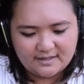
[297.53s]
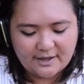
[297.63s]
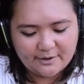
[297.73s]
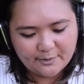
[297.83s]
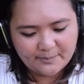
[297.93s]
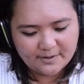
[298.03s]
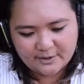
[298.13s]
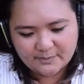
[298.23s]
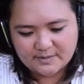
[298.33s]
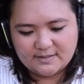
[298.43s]
La ropa
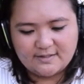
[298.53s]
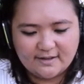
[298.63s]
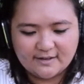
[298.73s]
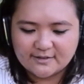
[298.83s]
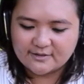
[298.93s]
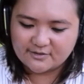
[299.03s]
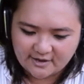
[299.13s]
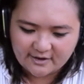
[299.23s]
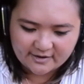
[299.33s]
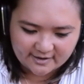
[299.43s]
helps in this.
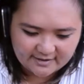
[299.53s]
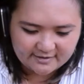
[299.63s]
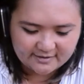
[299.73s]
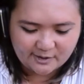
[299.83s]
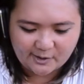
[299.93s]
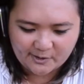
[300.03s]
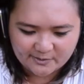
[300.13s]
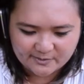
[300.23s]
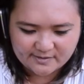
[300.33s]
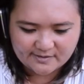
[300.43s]
Oh, okay, the
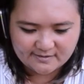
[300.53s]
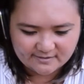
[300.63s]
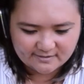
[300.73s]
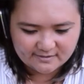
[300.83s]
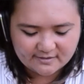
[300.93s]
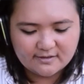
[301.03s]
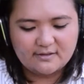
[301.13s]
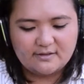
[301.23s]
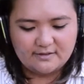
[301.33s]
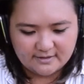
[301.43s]
clothes.
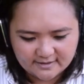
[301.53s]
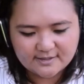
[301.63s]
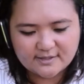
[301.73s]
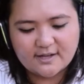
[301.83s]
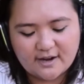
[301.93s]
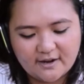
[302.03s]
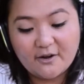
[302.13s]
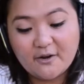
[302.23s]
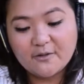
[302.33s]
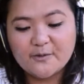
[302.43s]
the style.
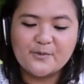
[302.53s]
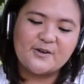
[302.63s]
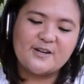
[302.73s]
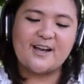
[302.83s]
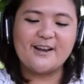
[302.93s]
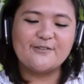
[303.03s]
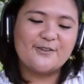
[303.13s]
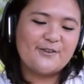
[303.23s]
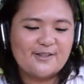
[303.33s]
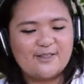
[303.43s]
Oh, La Moda. I don't
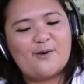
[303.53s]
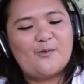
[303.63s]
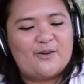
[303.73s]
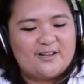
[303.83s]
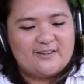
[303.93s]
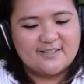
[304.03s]
know what La Moda